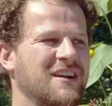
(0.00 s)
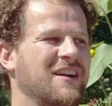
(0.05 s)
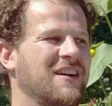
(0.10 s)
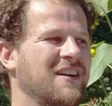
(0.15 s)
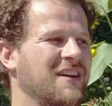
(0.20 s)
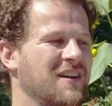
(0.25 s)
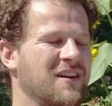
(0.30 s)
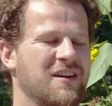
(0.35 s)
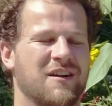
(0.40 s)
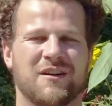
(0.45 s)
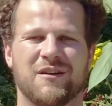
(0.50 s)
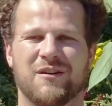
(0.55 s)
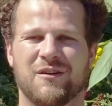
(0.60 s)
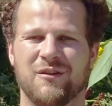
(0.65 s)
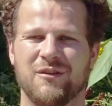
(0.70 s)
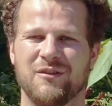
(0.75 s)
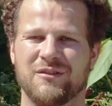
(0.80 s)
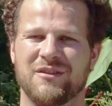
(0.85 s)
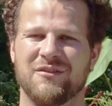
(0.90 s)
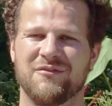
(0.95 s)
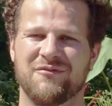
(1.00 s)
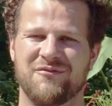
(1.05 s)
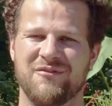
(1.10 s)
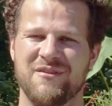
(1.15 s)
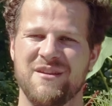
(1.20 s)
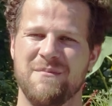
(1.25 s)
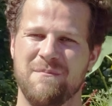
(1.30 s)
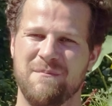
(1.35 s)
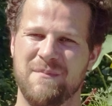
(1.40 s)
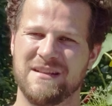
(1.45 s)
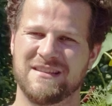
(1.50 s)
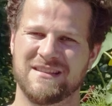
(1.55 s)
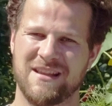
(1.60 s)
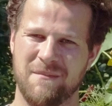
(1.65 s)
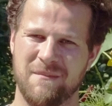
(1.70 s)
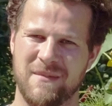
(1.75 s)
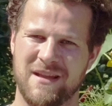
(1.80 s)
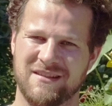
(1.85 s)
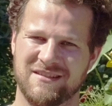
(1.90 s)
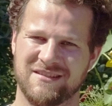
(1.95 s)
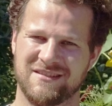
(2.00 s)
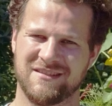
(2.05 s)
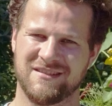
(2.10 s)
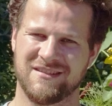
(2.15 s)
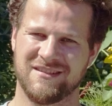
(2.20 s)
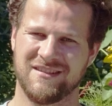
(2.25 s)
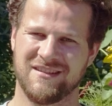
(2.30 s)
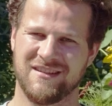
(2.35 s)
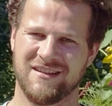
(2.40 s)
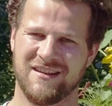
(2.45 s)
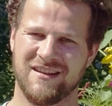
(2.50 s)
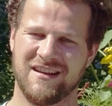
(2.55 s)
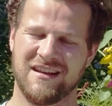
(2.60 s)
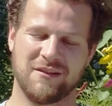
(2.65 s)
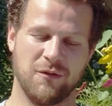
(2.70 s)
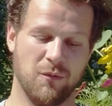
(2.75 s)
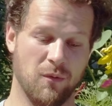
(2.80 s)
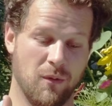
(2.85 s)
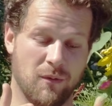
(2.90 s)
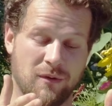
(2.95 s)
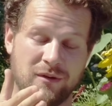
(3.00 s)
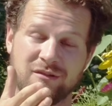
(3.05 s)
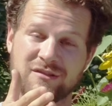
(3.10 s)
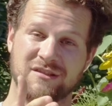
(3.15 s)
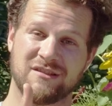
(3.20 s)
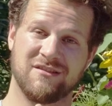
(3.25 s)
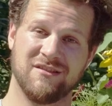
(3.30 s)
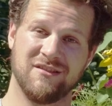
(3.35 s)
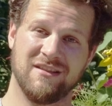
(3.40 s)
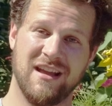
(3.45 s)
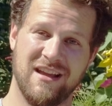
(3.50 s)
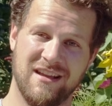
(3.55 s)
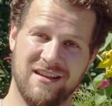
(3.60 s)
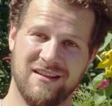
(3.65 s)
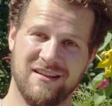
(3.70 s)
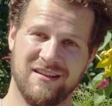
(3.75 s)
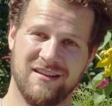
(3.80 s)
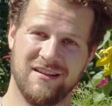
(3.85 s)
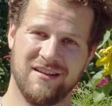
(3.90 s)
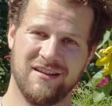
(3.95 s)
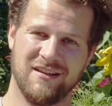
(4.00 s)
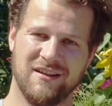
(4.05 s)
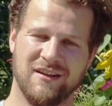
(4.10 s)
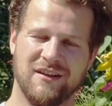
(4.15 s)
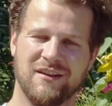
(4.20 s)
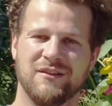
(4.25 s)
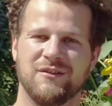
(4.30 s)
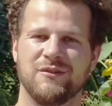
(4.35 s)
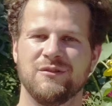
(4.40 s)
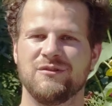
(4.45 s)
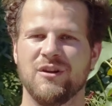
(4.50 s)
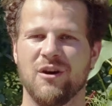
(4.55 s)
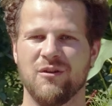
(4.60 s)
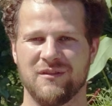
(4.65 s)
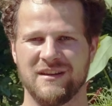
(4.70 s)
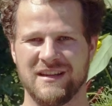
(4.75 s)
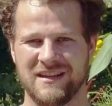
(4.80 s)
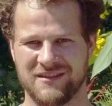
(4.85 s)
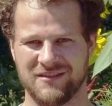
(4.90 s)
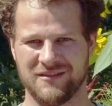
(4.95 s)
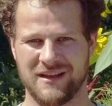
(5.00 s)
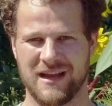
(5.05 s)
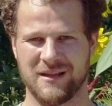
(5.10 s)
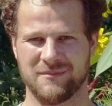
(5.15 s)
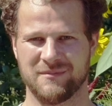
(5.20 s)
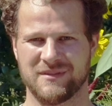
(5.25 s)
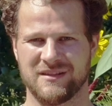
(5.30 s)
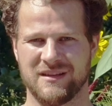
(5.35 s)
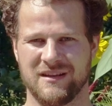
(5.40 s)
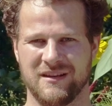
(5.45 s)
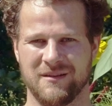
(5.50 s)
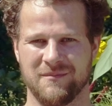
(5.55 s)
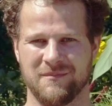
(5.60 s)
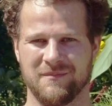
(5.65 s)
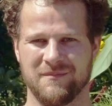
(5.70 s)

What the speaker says: a gluten-free pizza mix, like the one we're using today, you don't need to add psyllium.